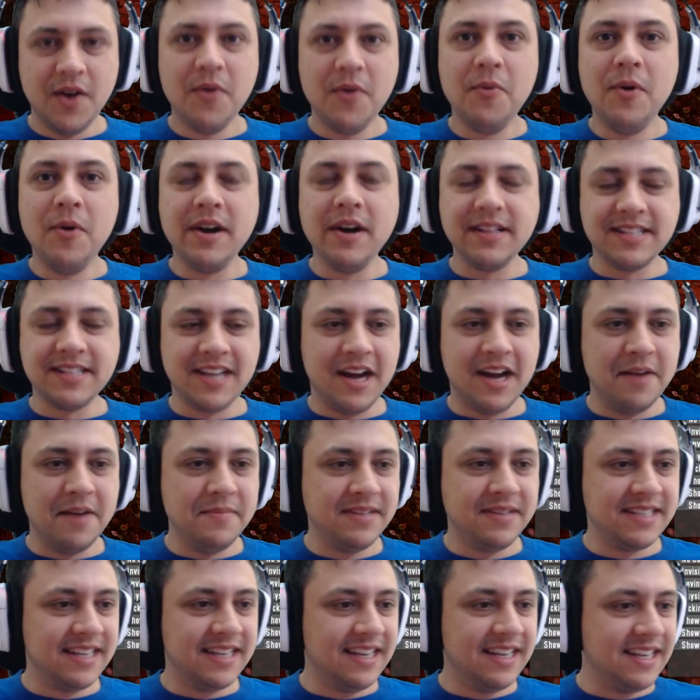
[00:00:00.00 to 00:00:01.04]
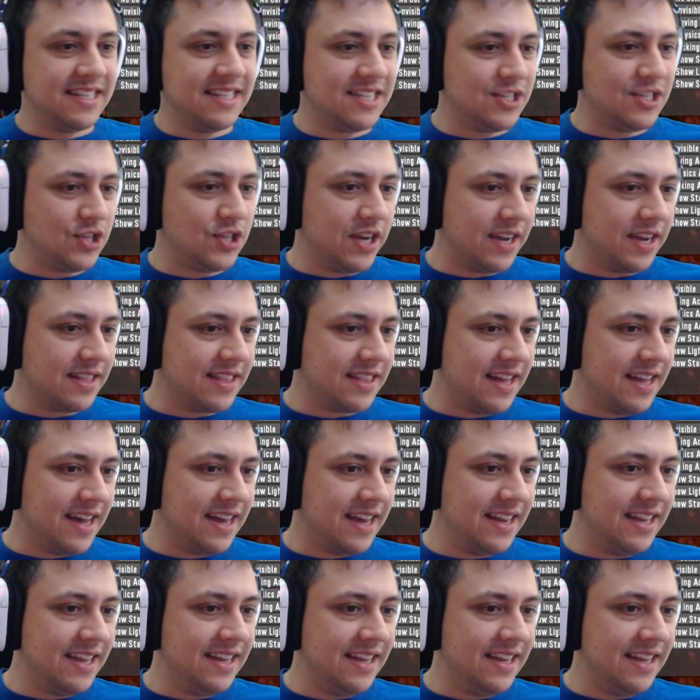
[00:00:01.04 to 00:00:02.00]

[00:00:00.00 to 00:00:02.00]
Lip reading: What time is it? Let's check that.